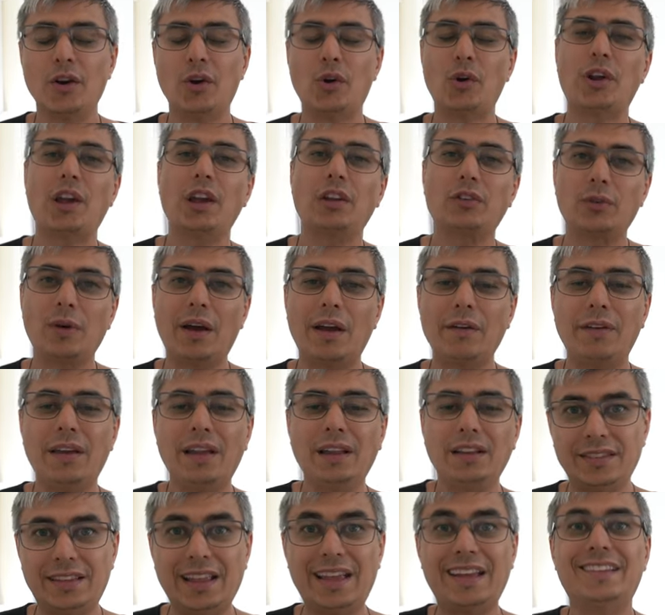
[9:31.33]
Okay, so I
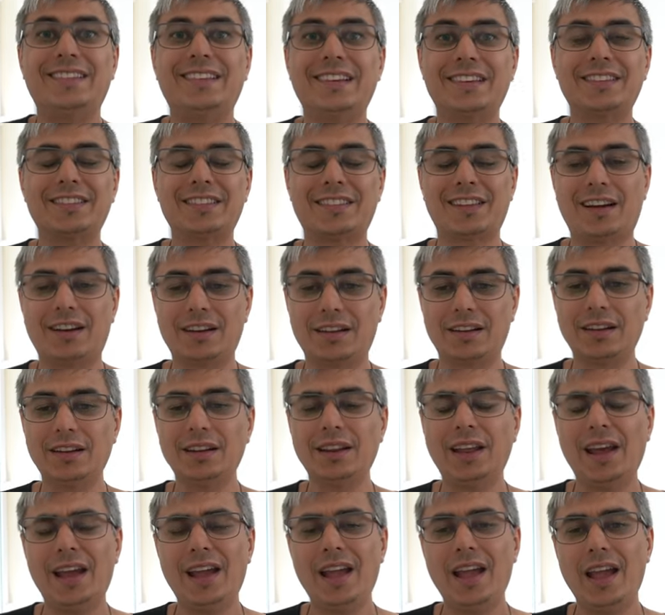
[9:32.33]
think they just
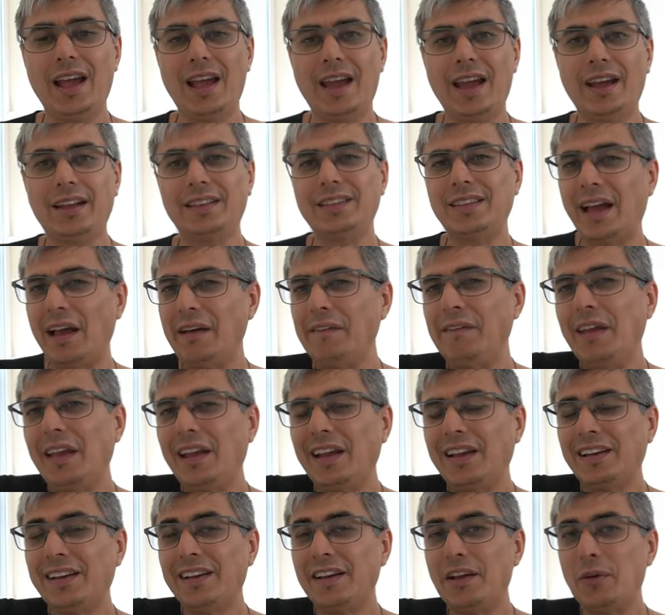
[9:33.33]
started, and I
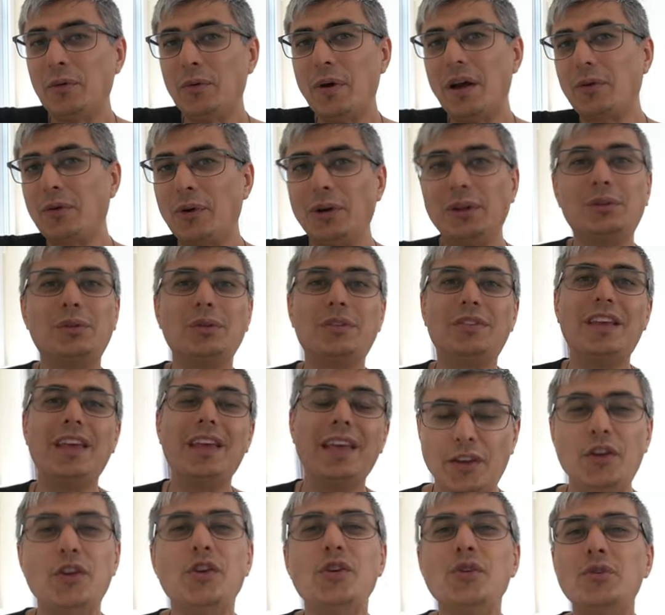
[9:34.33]
think we are going to see
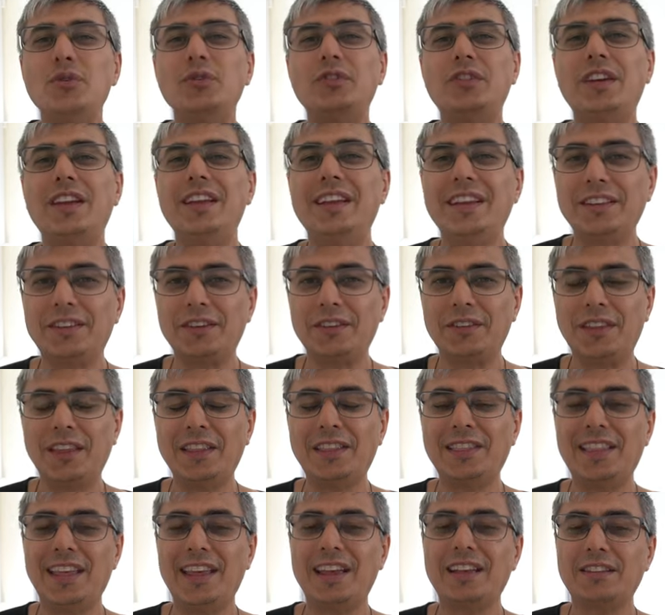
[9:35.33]
hugely
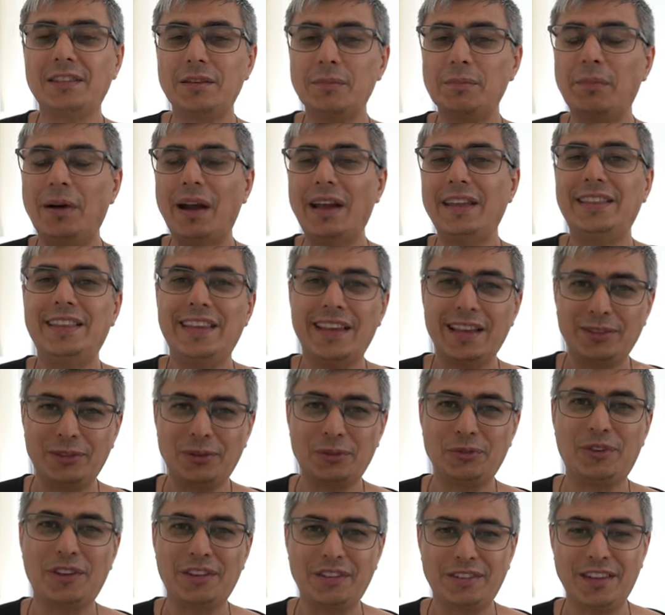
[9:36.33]
interesting things by the end
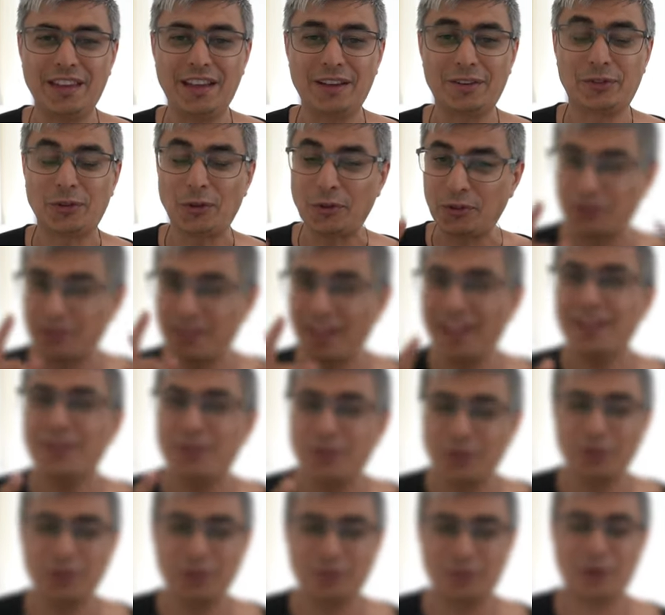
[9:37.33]
of this year, so stay
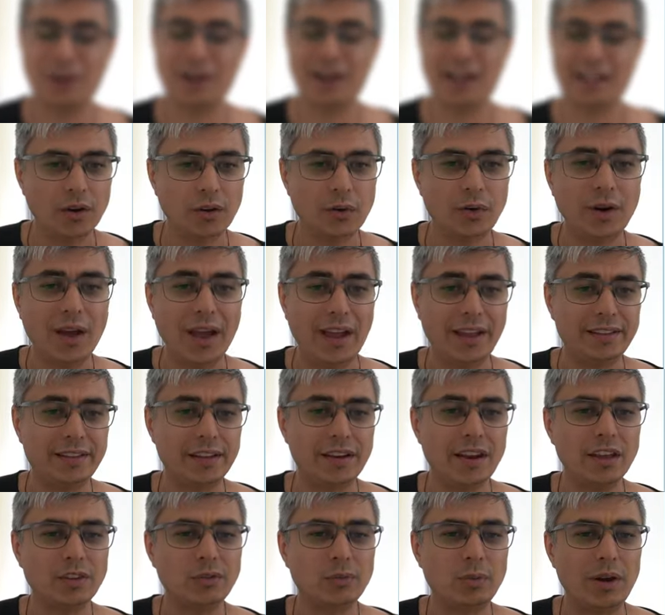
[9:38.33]
tuned for that. Alright, the
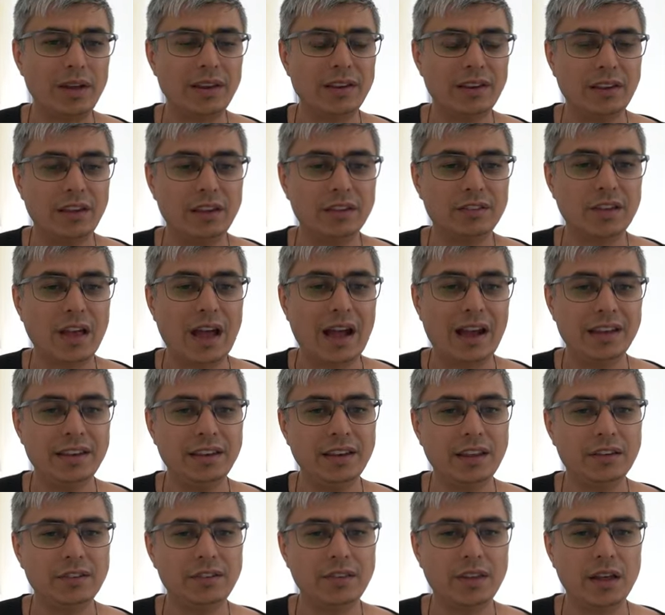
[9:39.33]
next one is
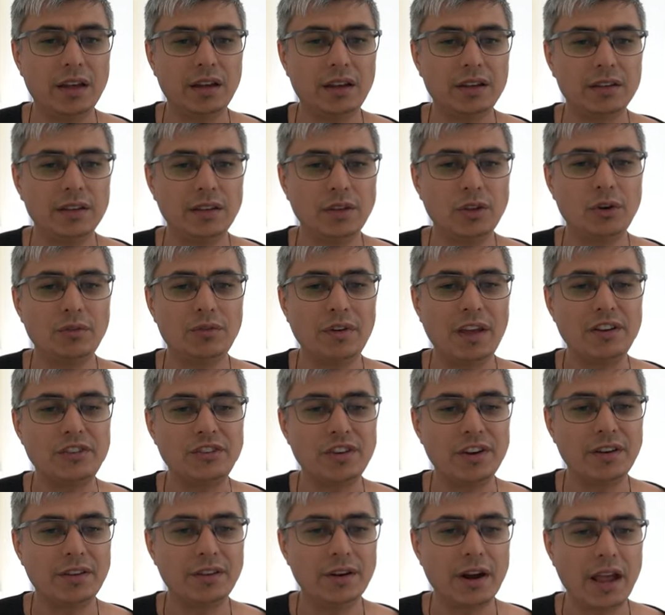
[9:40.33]
iNest
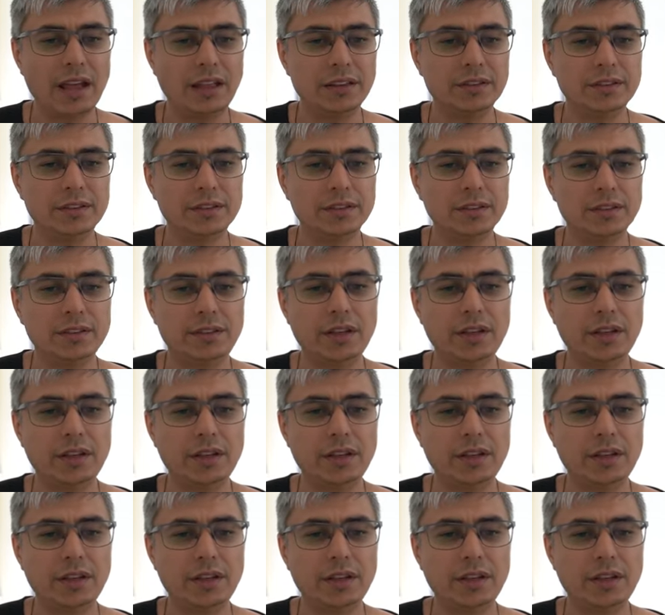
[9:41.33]
Innovation Grant.